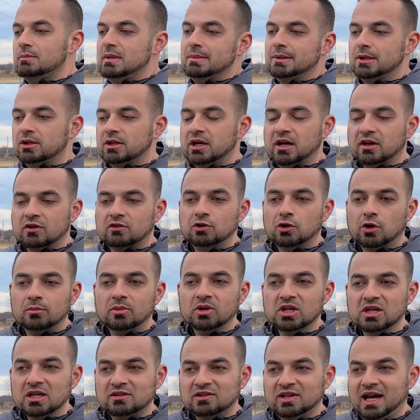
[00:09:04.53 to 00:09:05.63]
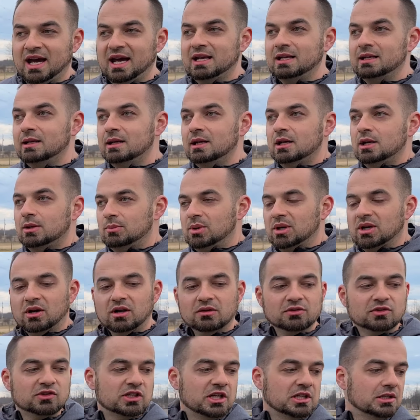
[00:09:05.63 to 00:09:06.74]
maybe your dog's normally a 10, but all of
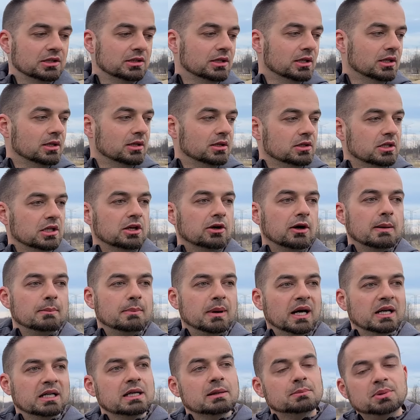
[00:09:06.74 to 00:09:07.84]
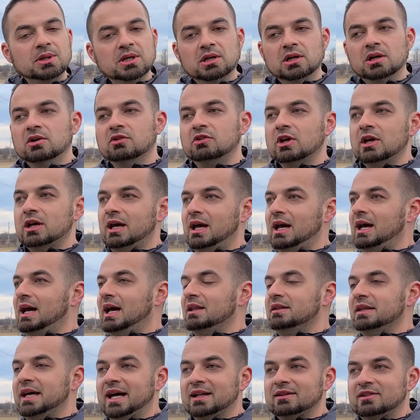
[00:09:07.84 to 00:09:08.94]
a sudden, you know, a bunny appears
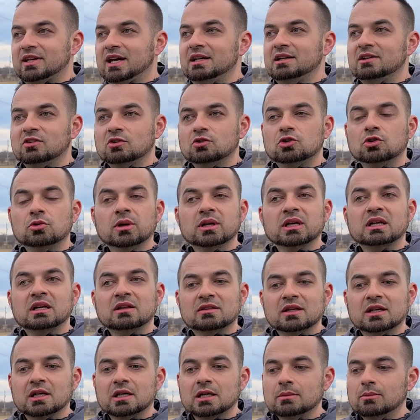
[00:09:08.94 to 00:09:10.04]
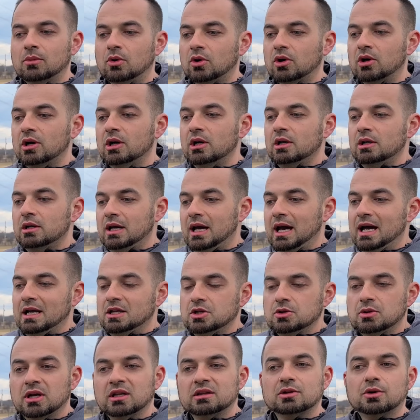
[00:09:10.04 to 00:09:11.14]
and that 10 isn't doing anything anymore, and
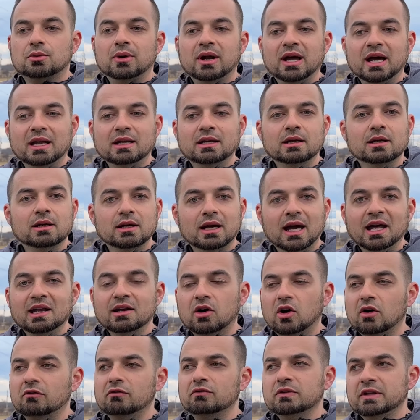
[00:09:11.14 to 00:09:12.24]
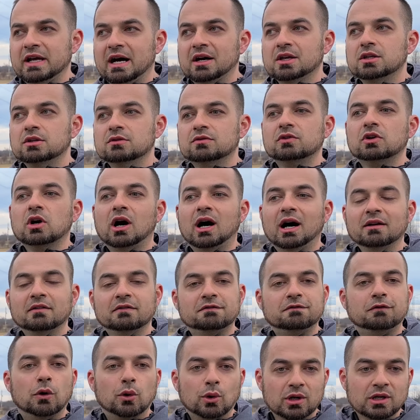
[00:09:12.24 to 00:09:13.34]
you hit the red, and now you've got
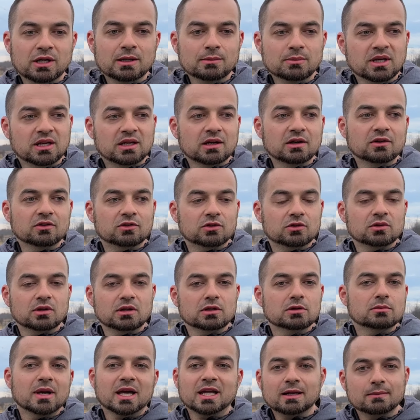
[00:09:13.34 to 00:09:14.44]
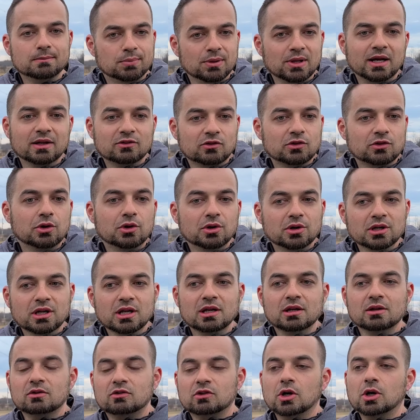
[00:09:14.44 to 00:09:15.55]
40 because you made it plus 30.
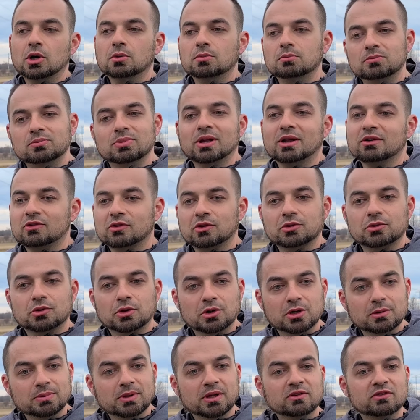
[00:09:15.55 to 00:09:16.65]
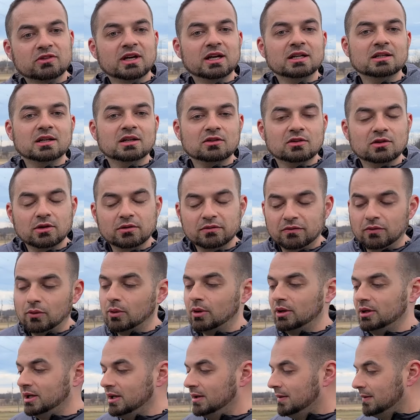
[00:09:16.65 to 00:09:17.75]
So plus 30 plus 10 is
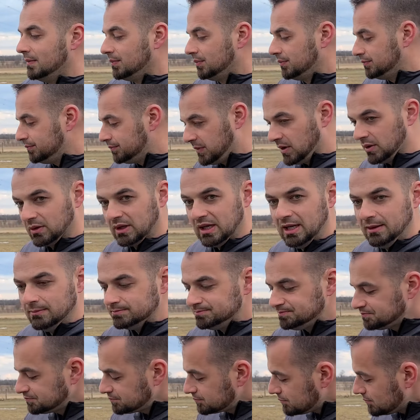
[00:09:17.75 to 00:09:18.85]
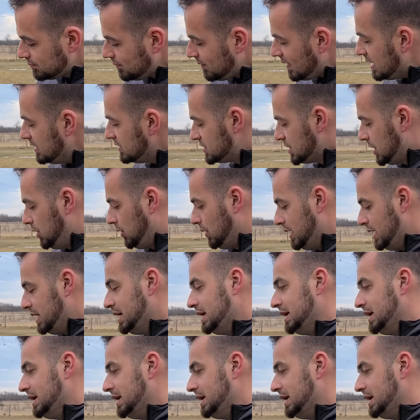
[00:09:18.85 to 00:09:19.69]
40. Okay? So